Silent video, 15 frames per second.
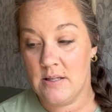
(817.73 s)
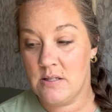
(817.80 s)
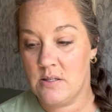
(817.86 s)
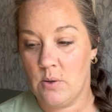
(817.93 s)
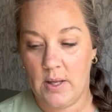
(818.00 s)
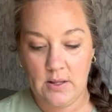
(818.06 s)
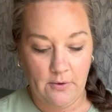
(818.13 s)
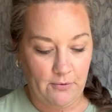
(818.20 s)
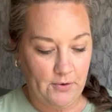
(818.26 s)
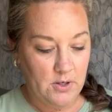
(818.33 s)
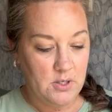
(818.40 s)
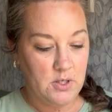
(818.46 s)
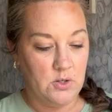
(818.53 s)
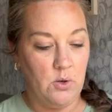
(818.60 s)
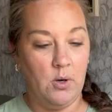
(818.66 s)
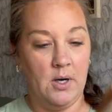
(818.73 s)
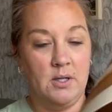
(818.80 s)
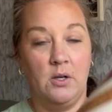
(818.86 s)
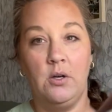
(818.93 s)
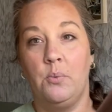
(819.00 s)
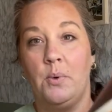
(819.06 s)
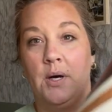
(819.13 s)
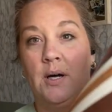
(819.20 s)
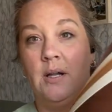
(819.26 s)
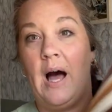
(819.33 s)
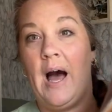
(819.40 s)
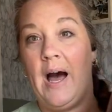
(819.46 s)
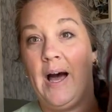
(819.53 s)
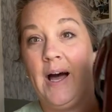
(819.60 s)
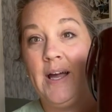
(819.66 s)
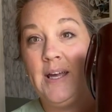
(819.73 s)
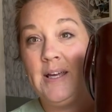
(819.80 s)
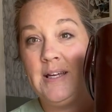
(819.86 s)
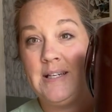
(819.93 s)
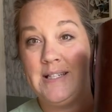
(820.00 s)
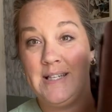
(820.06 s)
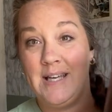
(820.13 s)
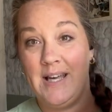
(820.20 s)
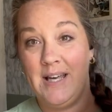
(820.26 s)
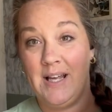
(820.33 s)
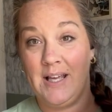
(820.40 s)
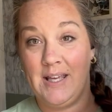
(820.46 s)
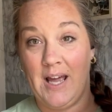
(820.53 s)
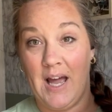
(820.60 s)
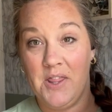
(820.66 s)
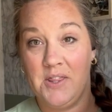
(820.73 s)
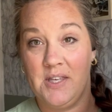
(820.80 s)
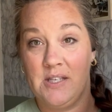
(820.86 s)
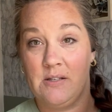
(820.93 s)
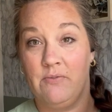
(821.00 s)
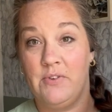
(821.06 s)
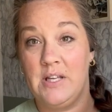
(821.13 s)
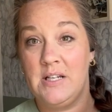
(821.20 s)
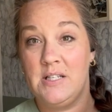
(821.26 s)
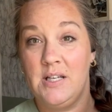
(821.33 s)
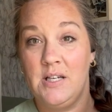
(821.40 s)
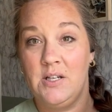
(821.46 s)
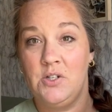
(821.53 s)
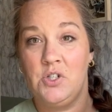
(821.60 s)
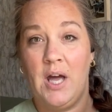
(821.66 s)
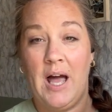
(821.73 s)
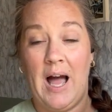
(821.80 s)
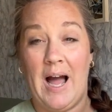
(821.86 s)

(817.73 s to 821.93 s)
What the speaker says: So at the first store at the Goodwill, I did get this vintage,